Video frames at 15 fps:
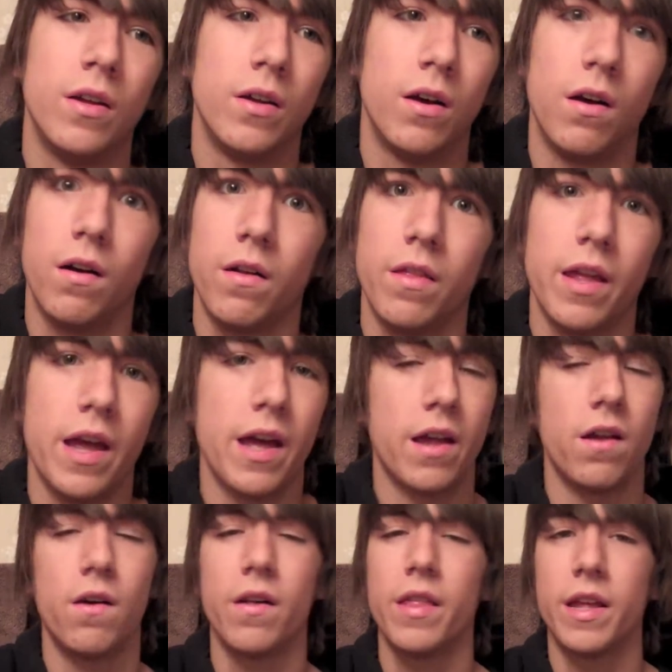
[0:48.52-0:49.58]
all
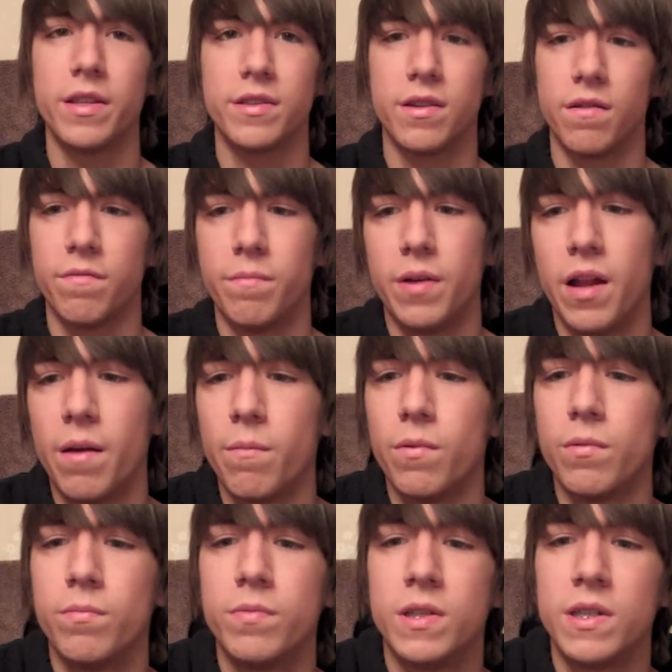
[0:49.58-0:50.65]
that stuff, but I
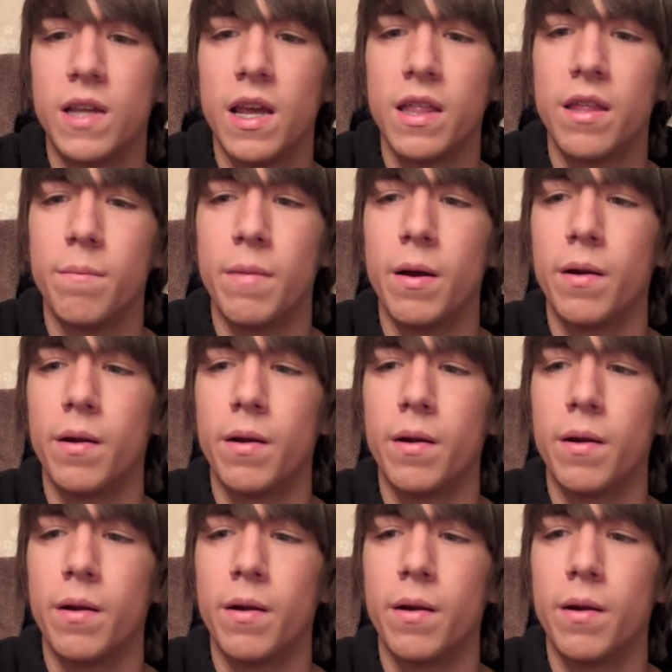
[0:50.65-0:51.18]
would say that